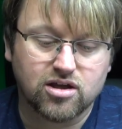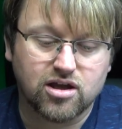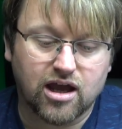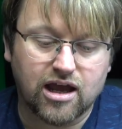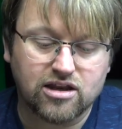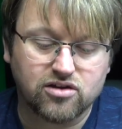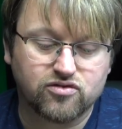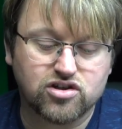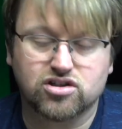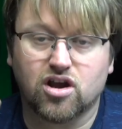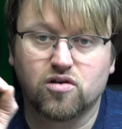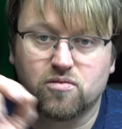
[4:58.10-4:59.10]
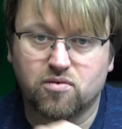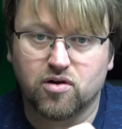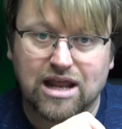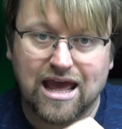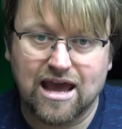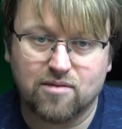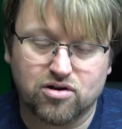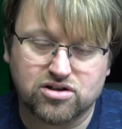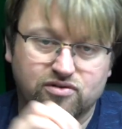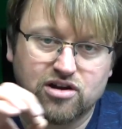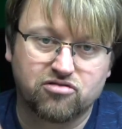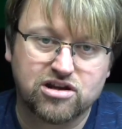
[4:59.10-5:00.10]
and you've just only put airbrush
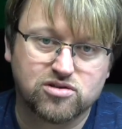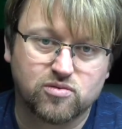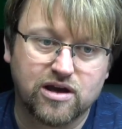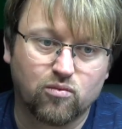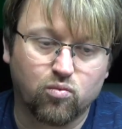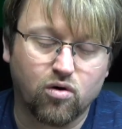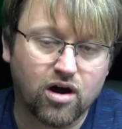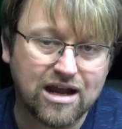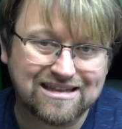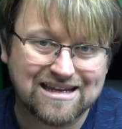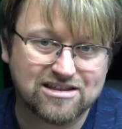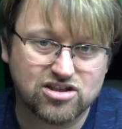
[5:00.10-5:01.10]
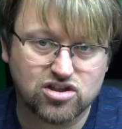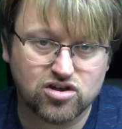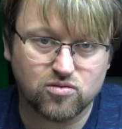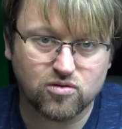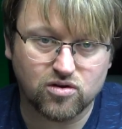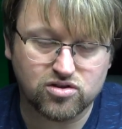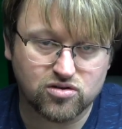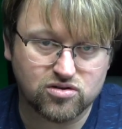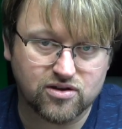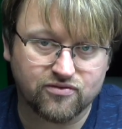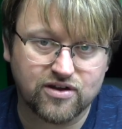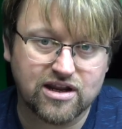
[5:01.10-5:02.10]
thinner into it. What I tend to do as soon
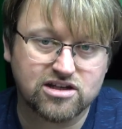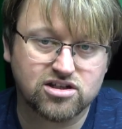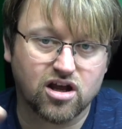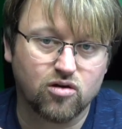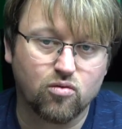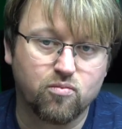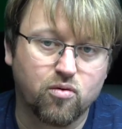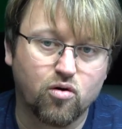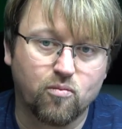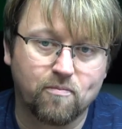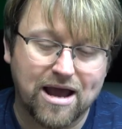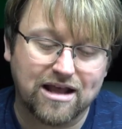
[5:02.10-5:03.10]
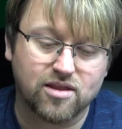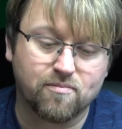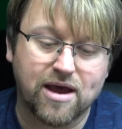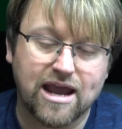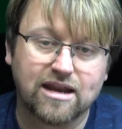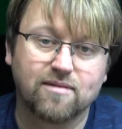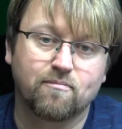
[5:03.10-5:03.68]
as I've finished, I will pour back the paint